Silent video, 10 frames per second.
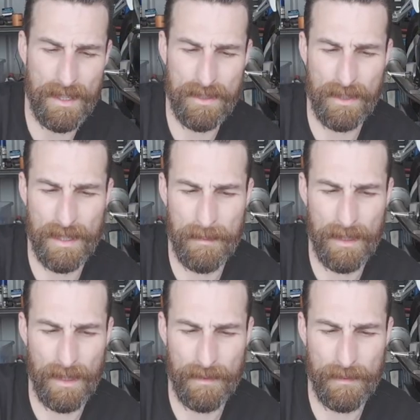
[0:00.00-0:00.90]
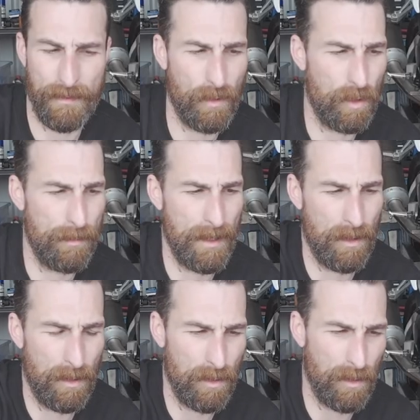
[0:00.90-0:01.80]
that socket in my life.
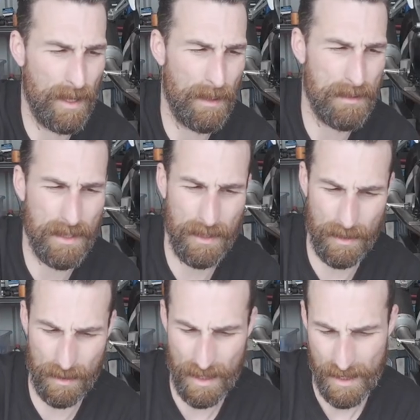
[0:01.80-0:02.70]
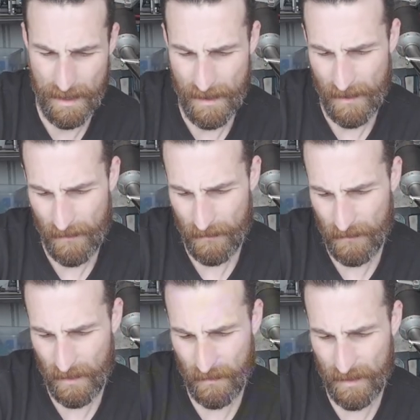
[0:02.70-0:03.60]
4mm all the way up to
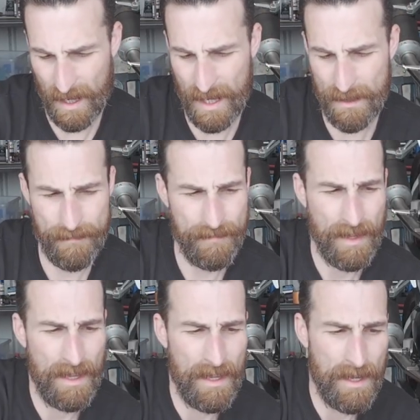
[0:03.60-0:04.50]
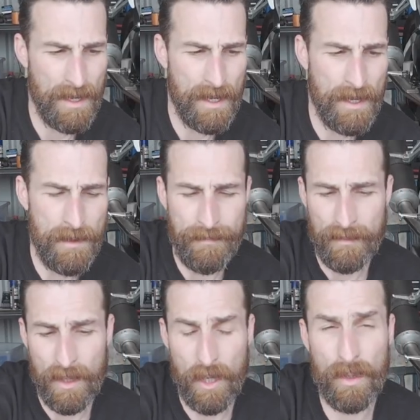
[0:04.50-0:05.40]
15.
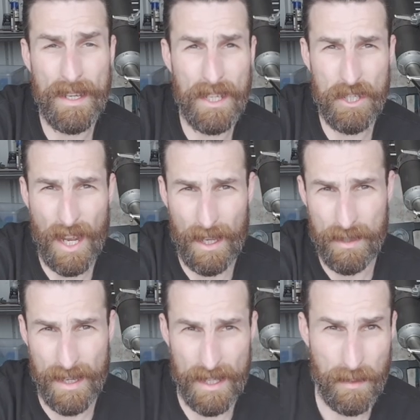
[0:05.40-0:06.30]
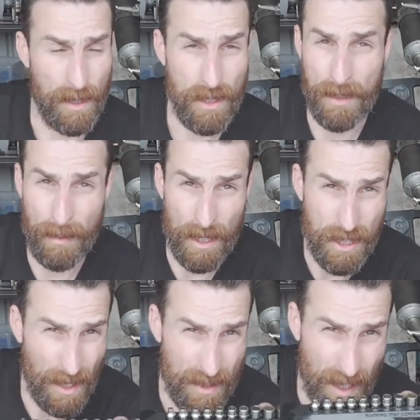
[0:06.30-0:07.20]
You'll need a shallow set as well. You can buy a
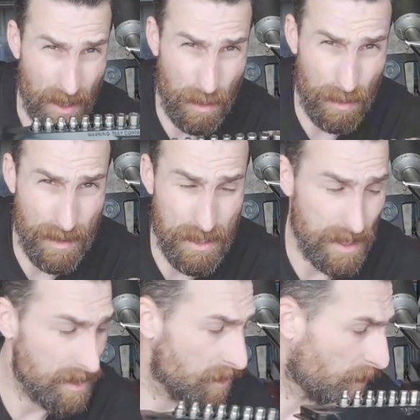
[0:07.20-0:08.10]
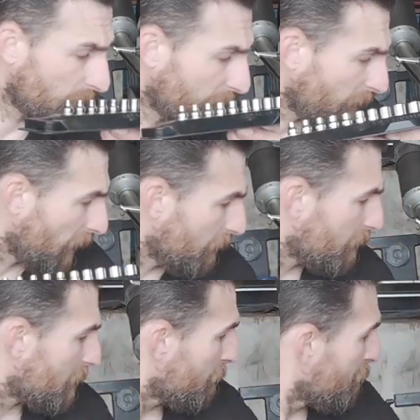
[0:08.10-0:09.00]
shallow set of 1/4 inches or 3/8.